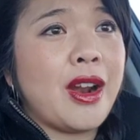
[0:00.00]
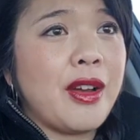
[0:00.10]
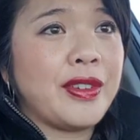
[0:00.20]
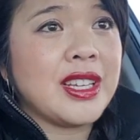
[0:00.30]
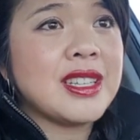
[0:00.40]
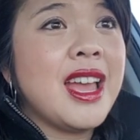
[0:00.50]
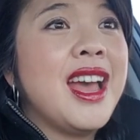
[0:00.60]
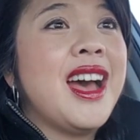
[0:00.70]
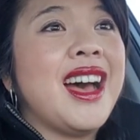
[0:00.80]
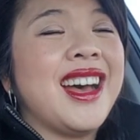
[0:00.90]
office.
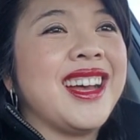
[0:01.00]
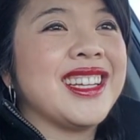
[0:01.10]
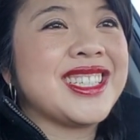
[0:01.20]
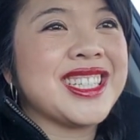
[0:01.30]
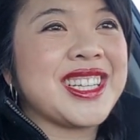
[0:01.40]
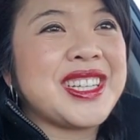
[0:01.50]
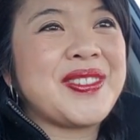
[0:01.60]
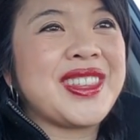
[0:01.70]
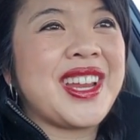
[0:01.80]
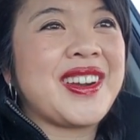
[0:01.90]
She's going to
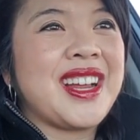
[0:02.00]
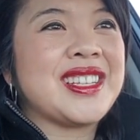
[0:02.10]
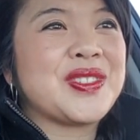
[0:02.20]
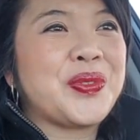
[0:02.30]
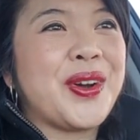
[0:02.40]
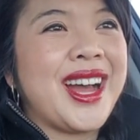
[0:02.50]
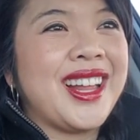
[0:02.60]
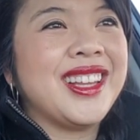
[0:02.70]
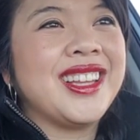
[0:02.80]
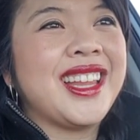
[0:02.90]
be there as
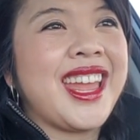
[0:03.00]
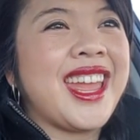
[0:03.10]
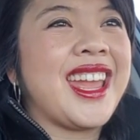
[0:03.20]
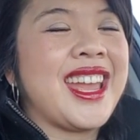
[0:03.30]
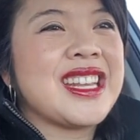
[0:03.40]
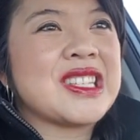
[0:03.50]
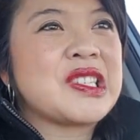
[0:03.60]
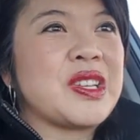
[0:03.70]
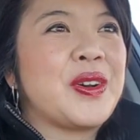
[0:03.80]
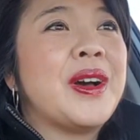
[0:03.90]
well. And
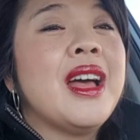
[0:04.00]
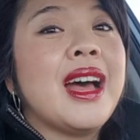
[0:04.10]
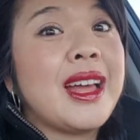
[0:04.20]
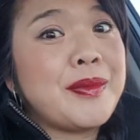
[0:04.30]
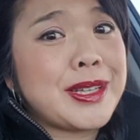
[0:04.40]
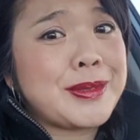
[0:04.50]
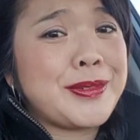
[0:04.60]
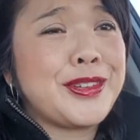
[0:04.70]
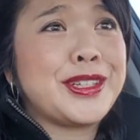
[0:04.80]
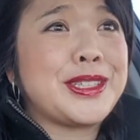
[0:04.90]
so that makes
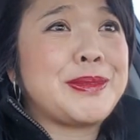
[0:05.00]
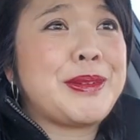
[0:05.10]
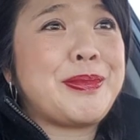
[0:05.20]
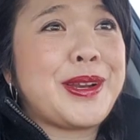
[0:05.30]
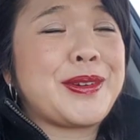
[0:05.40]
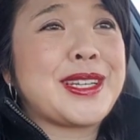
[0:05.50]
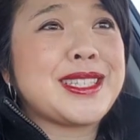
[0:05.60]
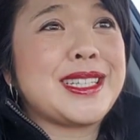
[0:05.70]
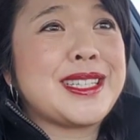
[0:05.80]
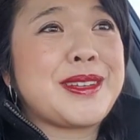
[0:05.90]
me feel a little bit better
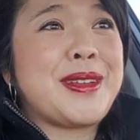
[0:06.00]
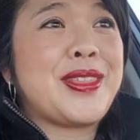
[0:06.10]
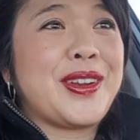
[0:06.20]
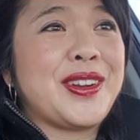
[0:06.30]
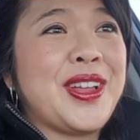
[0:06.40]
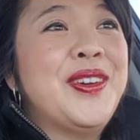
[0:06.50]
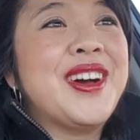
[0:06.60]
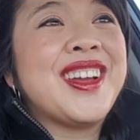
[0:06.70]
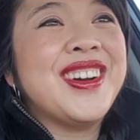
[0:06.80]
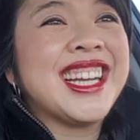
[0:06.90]
because at least I'm not there alone
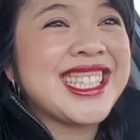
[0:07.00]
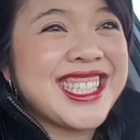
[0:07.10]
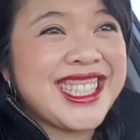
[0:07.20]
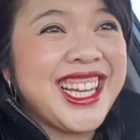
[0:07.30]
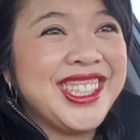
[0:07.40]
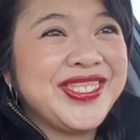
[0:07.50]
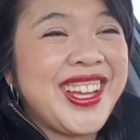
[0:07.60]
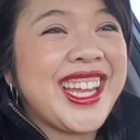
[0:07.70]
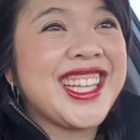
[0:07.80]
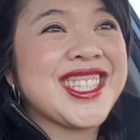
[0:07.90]
by myself.
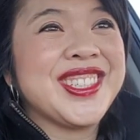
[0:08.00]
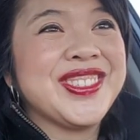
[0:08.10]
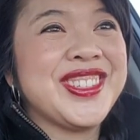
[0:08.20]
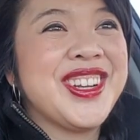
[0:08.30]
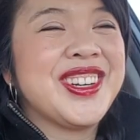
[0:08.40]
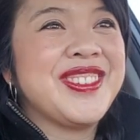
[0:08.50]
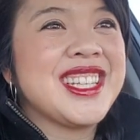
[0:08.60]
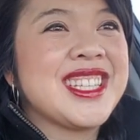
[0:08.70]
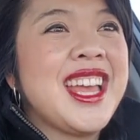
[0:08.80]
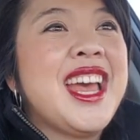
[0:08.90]
I get so nervous.